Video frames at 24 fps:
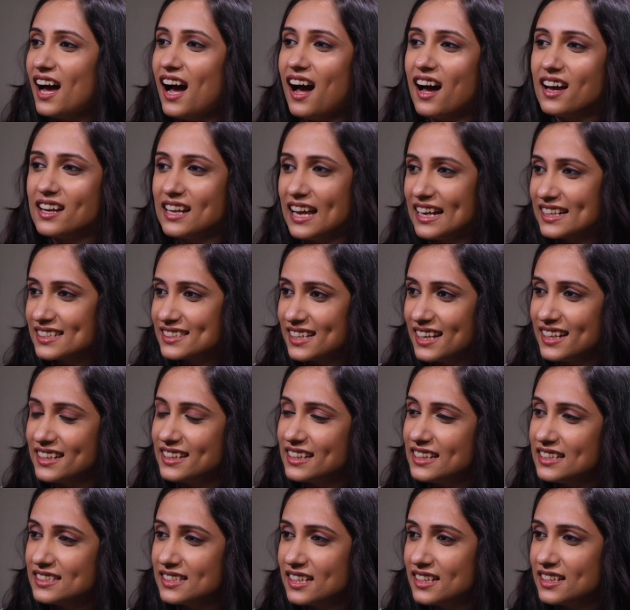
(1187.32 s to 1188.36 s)
our
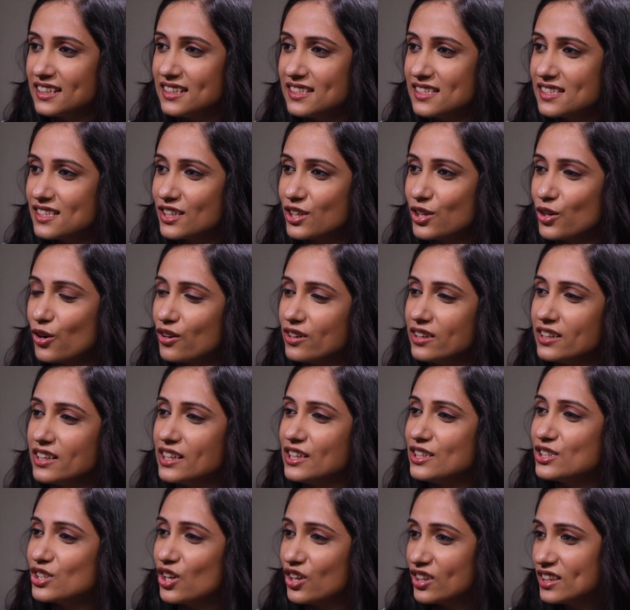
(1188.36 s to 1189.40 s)
anxieties and
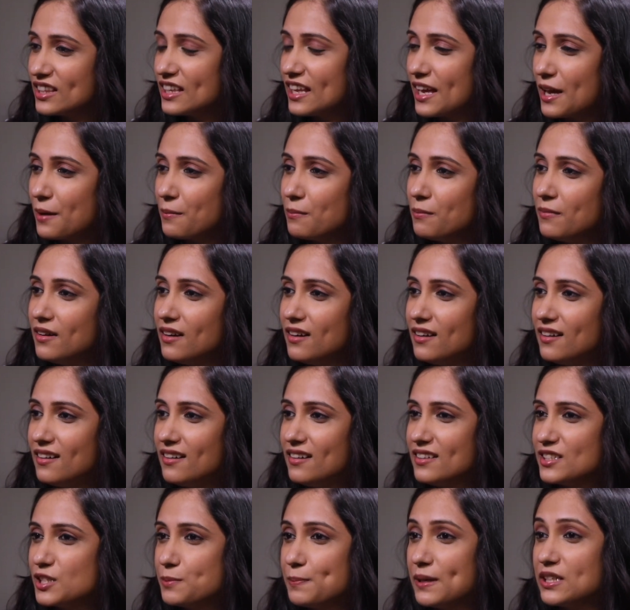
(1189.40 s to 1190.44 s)
insecurities on them,
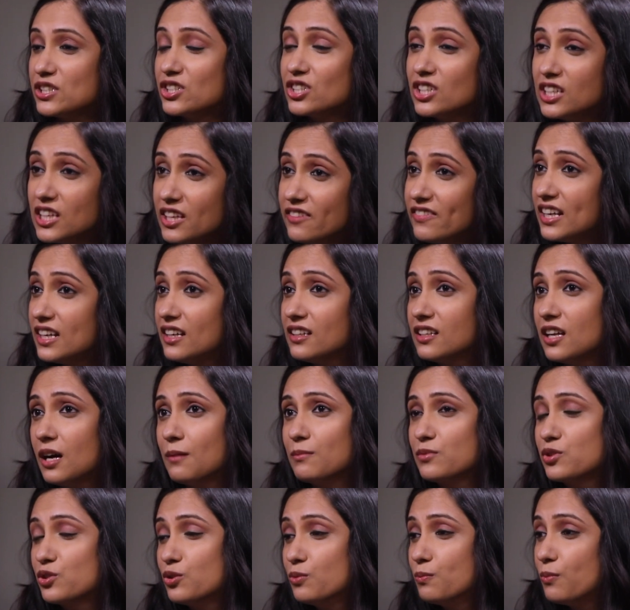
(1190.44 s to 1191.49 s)
especially when it
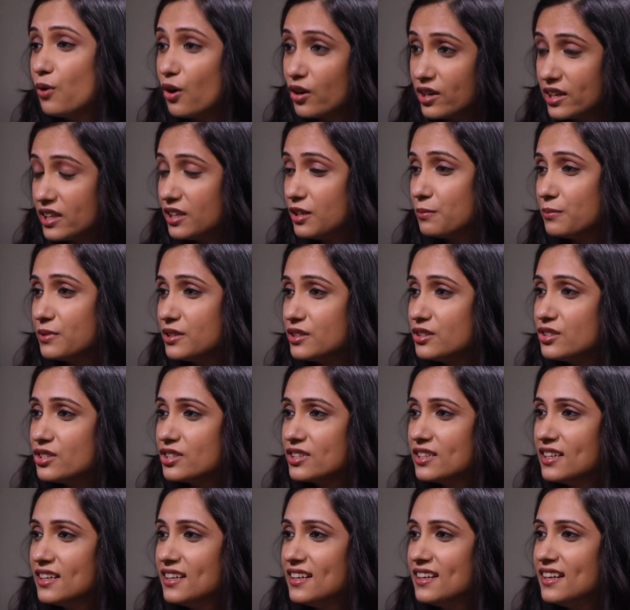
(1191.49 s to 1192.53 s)
comes to body image,